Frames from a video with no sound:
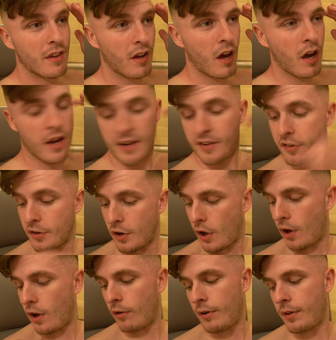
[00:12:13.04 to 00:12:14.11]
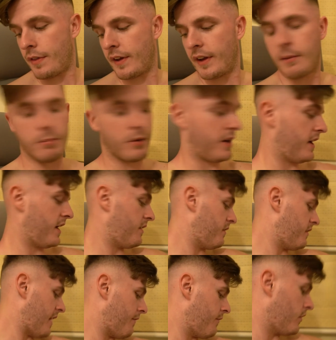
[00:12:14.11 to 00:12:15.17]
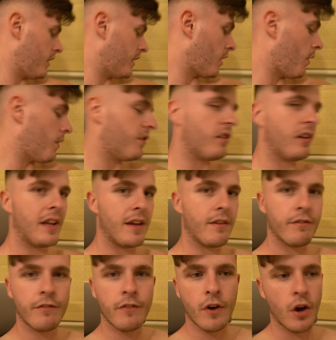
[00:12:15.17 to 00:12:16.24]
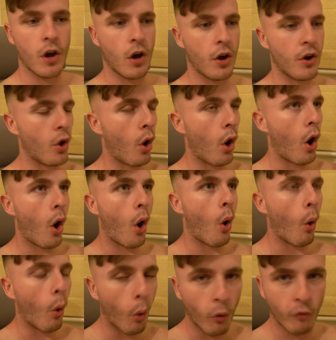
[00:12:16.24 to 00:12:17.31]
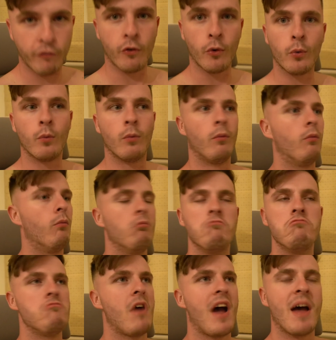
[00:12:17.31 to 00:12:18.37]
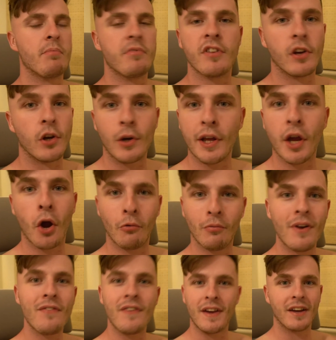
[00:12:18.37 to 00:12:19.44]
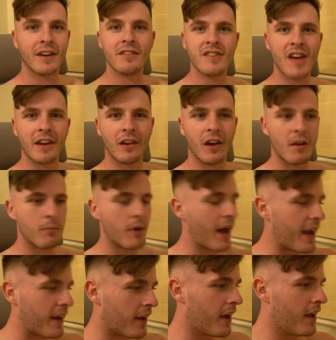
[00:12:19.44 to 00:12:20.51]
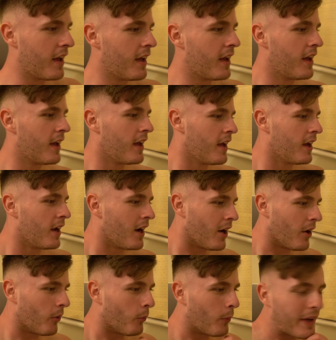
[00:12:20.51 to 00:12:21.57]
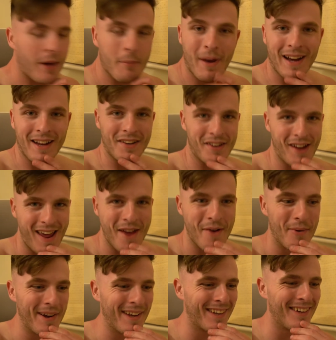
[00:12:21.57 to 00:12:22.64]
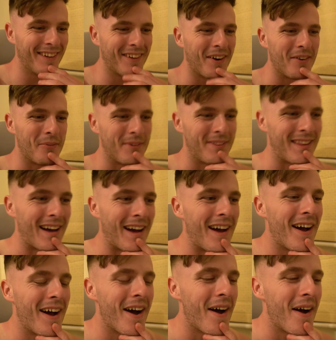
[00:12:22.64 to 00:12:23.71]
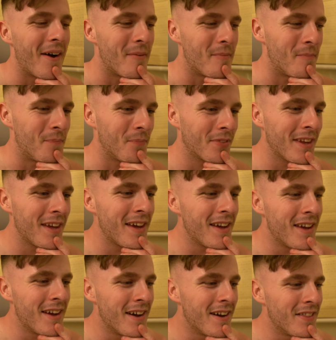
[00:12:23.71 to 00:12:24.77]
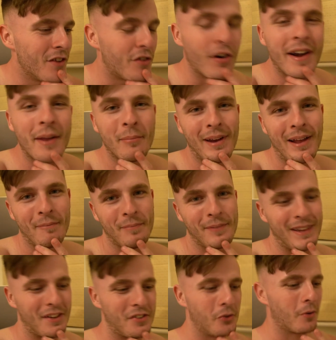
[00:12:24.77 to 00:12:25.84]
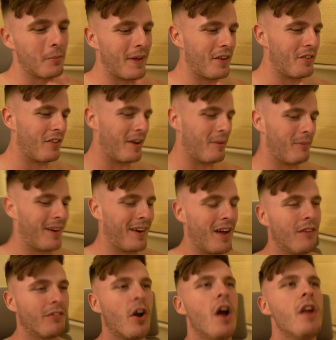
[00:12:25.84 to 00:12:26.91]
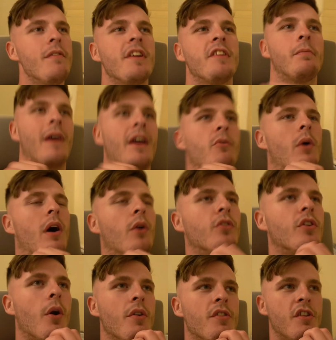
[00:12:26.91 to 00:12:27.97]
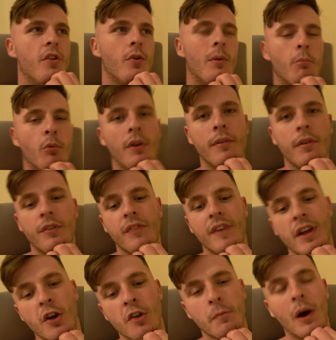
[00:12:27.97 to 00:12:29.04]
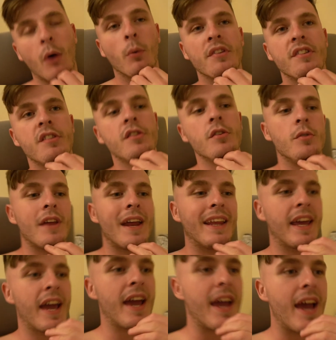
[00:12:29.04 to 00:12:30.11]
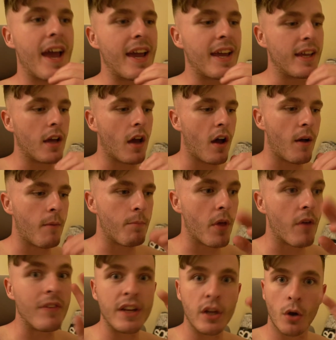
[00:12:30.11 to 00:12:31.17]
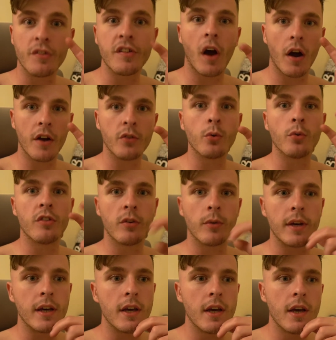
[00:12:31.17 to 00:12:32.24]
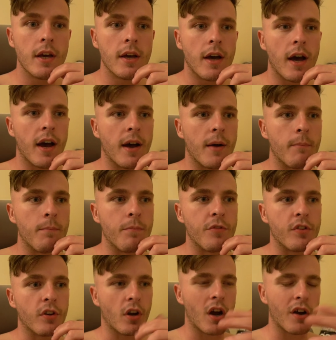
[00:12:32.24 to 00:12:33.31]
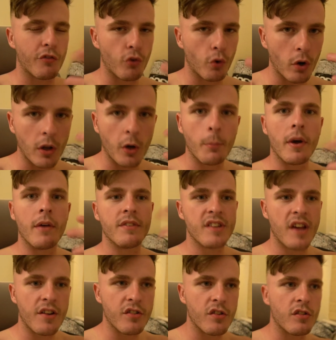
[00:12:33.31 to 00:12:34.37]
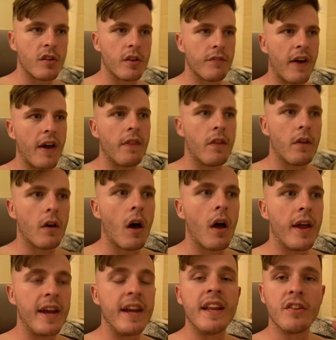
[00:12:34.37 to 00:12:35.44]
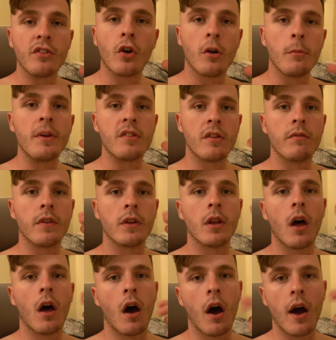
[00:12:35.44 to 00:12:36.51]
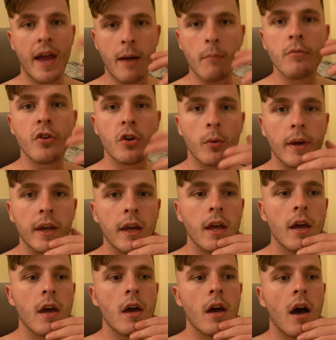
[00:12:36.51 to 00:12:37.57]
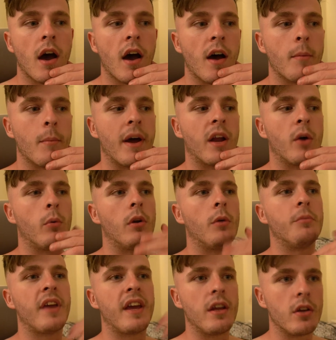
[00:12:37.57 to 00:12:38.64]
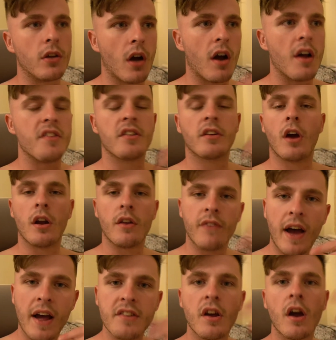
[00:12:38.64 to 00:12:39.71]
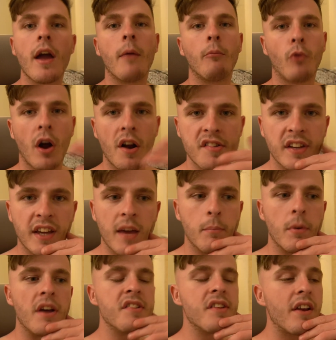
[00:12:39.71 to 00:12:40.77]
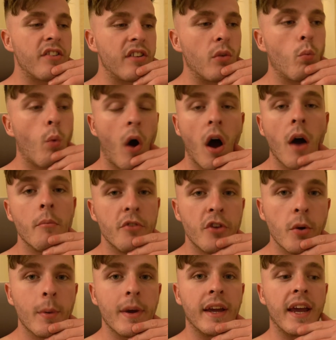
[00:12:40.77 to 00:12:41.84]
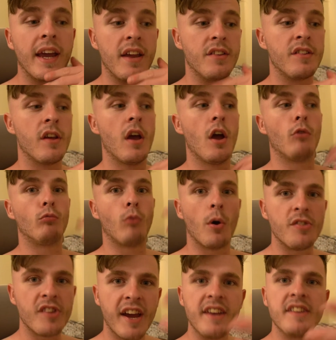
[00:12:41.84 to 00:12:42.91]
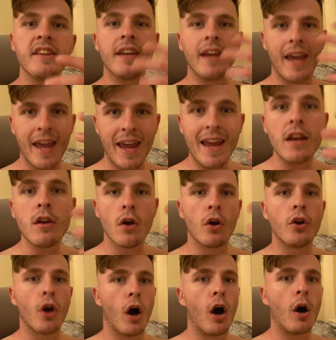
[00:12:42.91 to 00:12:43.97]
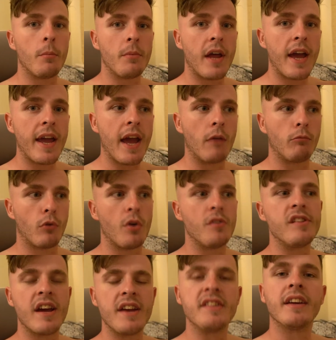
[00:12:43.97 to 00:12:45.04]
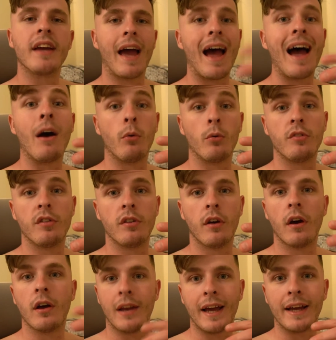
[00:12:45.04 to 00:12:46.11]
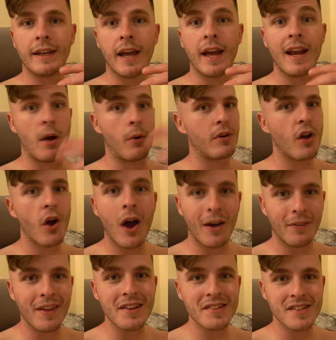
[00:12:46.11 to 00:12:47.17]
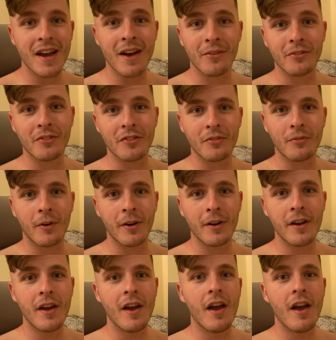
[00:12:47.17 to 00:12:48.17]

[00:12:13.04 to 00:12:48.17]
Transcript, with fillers: It doesn't hurt or anything, but it is definitely going to leave an awful, absolutely horrific tan line. But hey, we can manage, we can cope with that. The training plan, let's talk about the training plan. I've kind of explained what I was going to do in previous videos, but I wanted to dedicate a video title to it, to kind of draw a little bit of attention to the fact that it is going to be something that I am doing, and I will update you guys kind of as I am writing it. But essentially what I'm doing is rotating in an arm day and rotating out a leg day. Now I know how that sounds, right?